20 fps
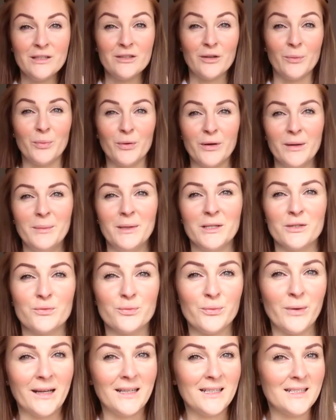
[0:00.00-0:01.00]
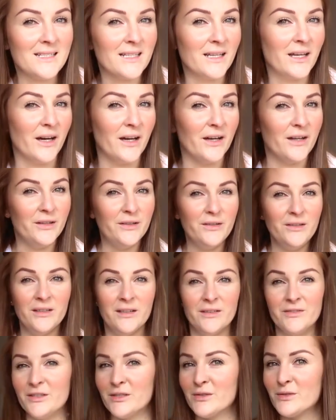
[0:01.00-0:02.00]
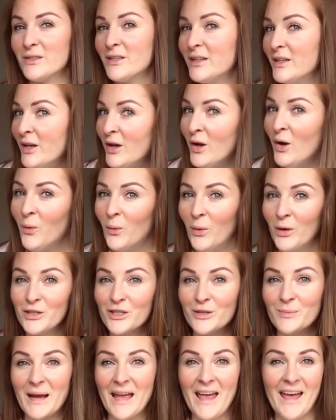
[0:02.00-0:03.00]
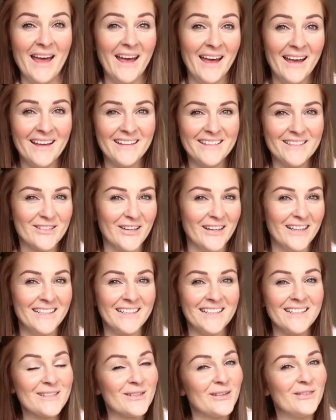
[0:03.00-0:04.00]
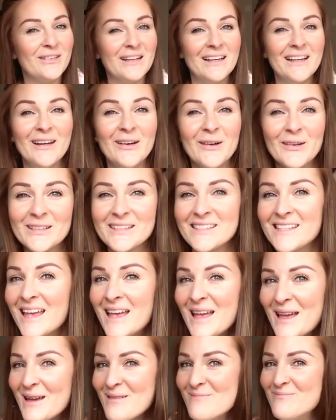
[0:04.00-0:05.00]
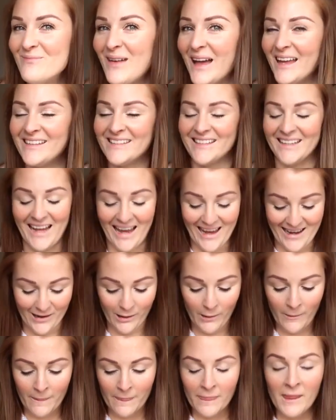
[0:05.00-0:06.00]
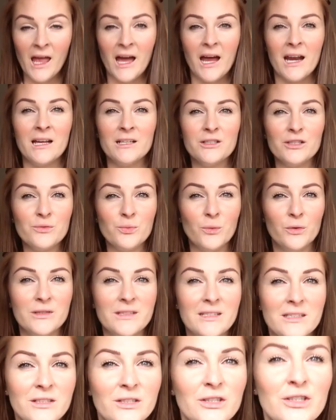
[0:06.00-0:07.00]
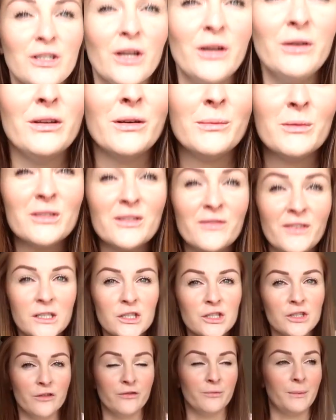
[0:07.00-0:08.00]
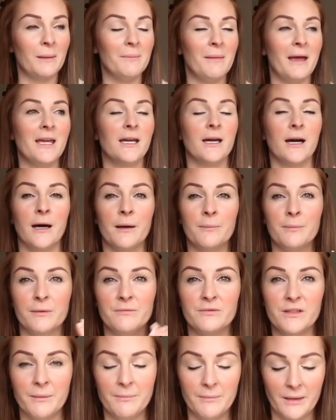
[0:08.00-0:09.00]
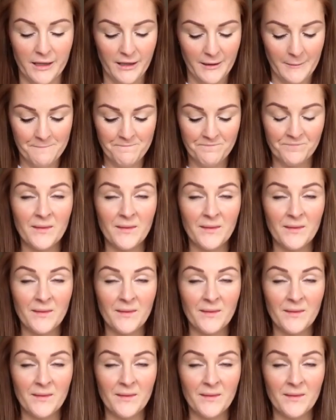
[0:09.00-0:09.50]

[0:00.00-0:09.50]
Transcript: So I'm pretty much ready to go. I've just washed my hair, straightened it, so I feel a lot better now. And I just wanted to show you, I'm just finishing off my makeup, I've done my